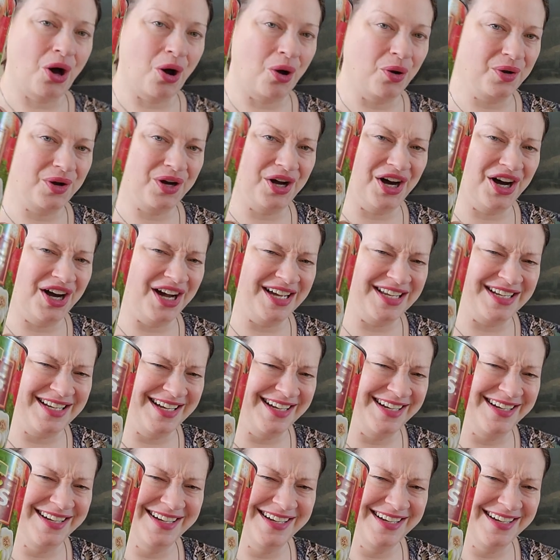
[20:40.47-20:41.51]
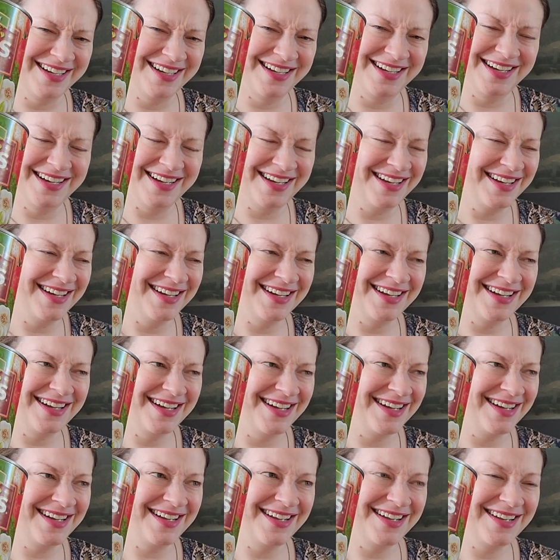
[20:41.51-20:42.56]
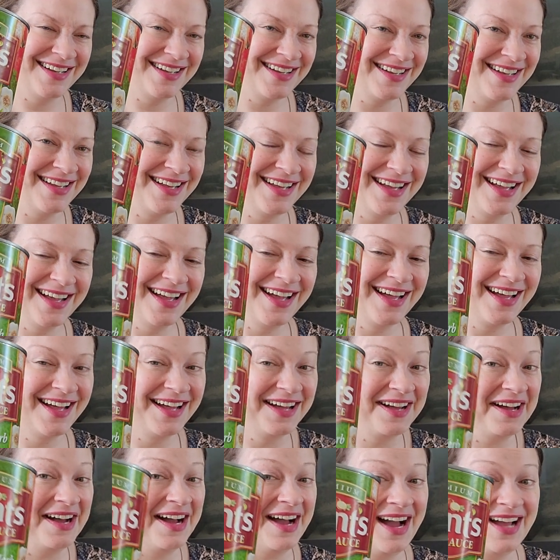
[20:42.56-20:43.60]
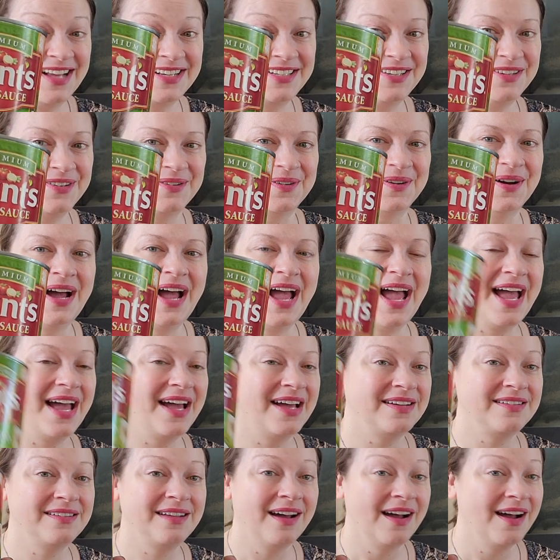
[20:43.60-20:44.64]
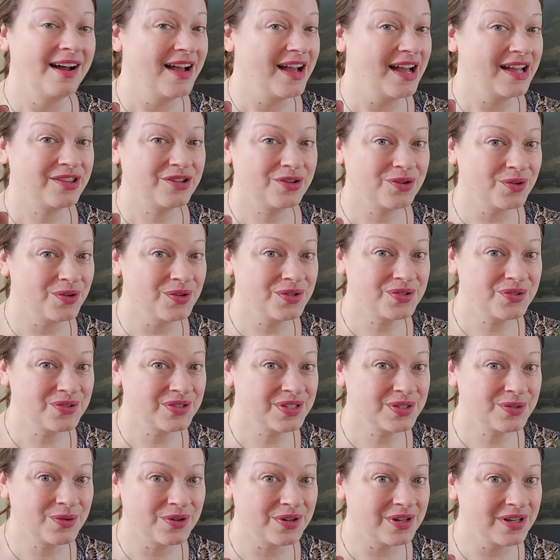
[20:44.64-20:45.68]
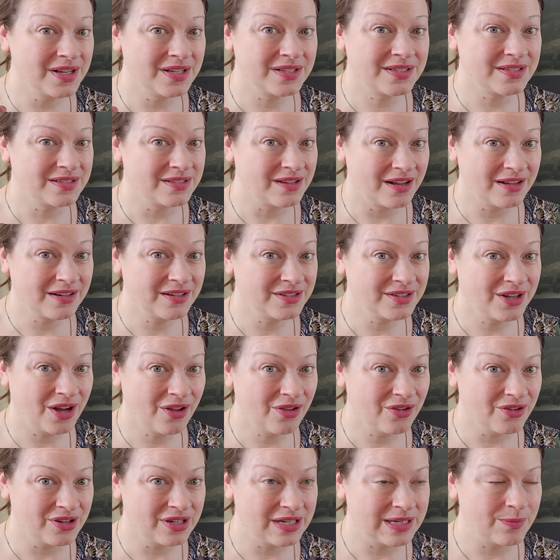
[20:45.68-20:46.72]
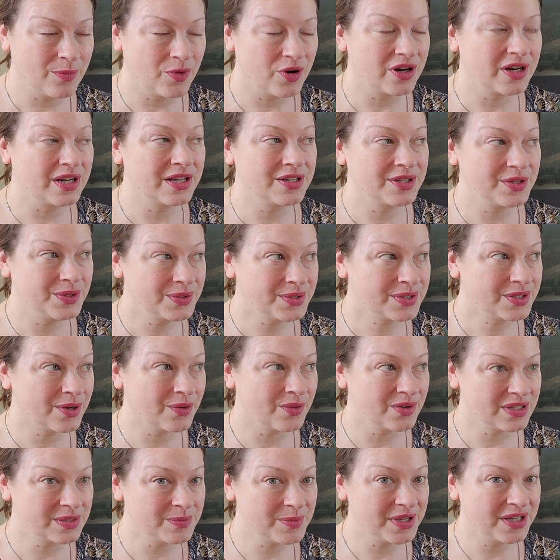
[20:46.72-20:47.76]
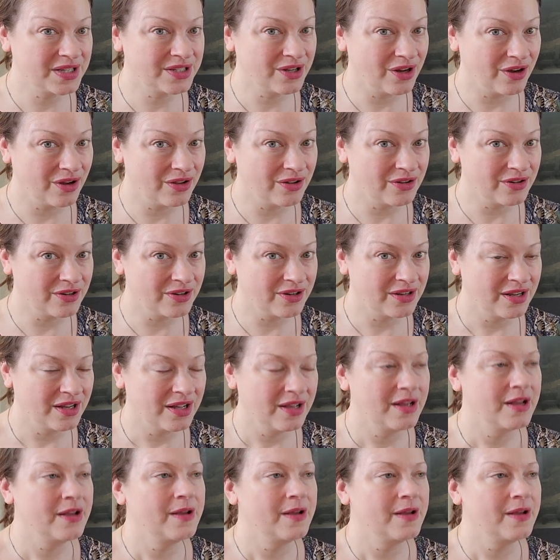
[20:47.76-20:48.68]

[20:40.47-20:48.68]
so good. I do. And at the grocery store, it's not a dollar anymore. It used to always be a dollar.